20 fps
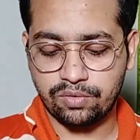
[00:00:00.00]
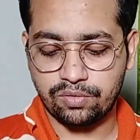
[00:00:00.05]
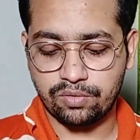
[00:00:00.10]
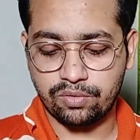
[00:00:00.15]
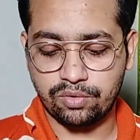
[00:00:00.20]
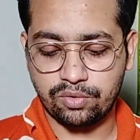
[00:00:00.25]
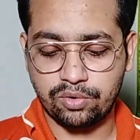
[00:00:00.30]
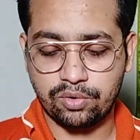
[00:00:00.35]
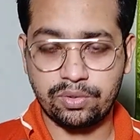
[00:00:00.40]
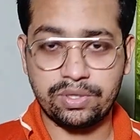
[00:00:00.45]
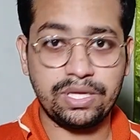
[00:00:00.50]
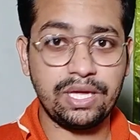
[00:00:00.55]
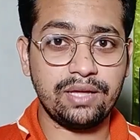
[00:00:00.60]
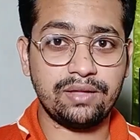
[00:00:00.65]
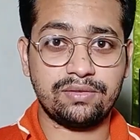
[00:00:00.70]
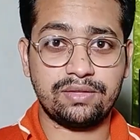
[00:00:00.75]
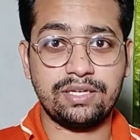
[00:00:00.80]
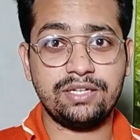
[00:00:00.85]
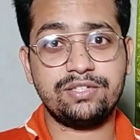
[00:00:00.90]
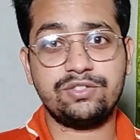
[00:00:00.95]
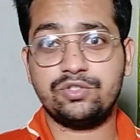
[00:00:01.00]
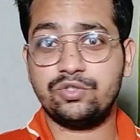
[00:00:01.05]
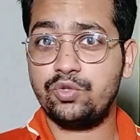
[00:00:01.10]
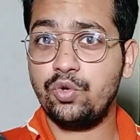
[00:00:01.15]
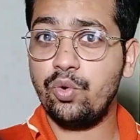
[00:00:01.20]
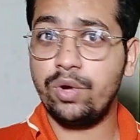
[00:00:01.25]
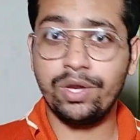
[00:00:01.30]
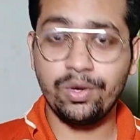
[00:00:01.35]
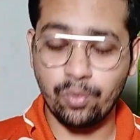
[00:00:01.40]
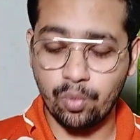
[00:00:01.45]
So yes, it's
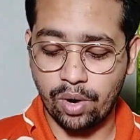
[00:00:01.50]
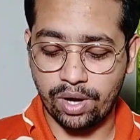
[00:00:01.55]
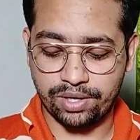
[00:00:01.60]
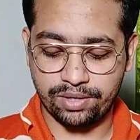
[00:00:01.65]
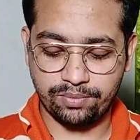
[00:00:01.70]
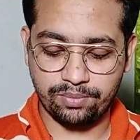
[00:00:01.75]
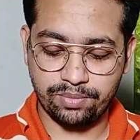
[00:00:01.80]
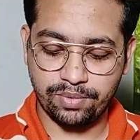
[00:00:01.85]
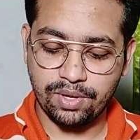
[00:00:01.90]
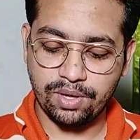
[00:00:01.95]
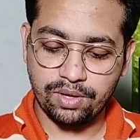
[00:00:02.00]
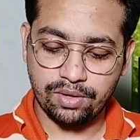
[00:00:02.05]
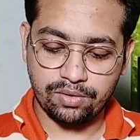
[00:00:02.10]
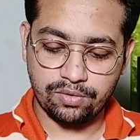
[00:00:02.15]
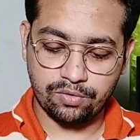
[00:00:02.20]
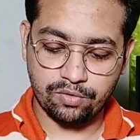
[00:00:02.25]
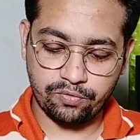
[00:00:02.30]
2-in-1.